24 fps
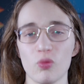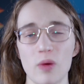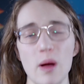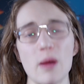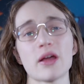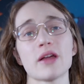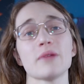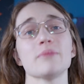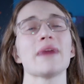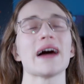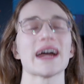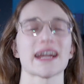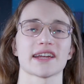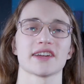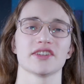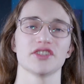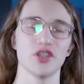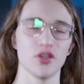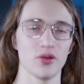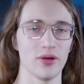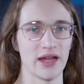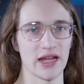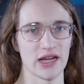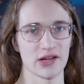Welcome back
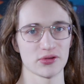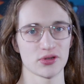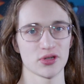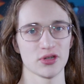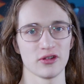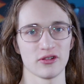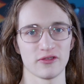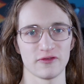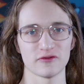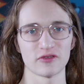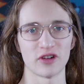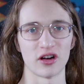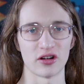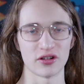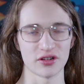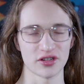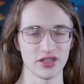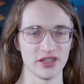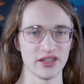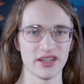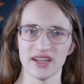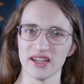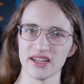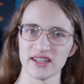to How to
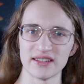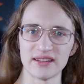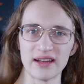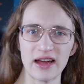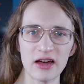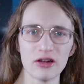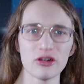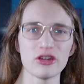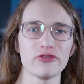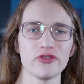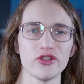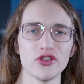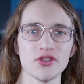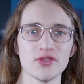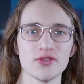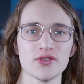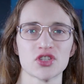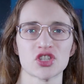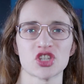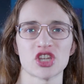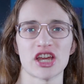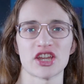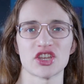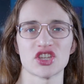Authority. Now if you
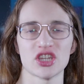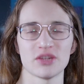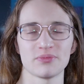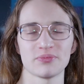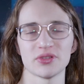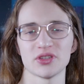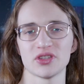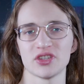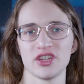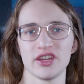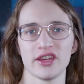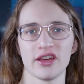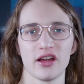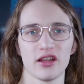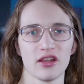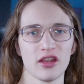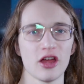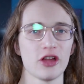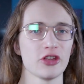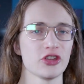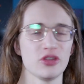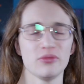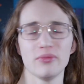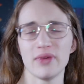use ChatGPT a
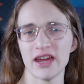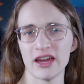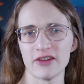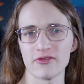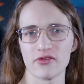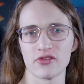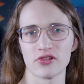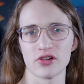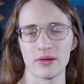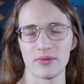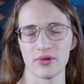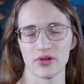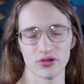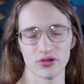lot you may have come